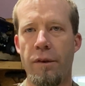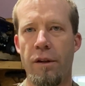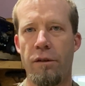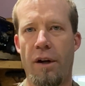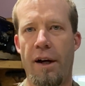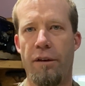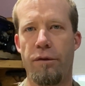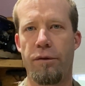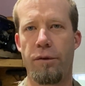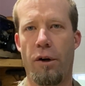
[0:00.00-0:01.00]
So I have
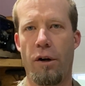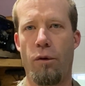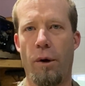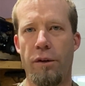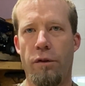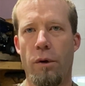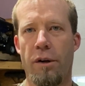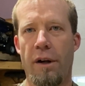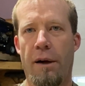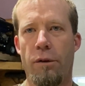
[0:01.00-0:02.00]
not quite
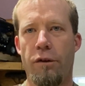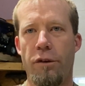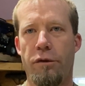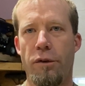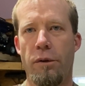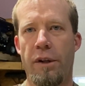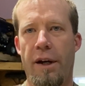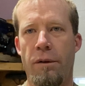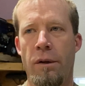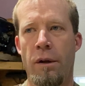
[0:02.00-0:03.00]
200 hours on the fluid now.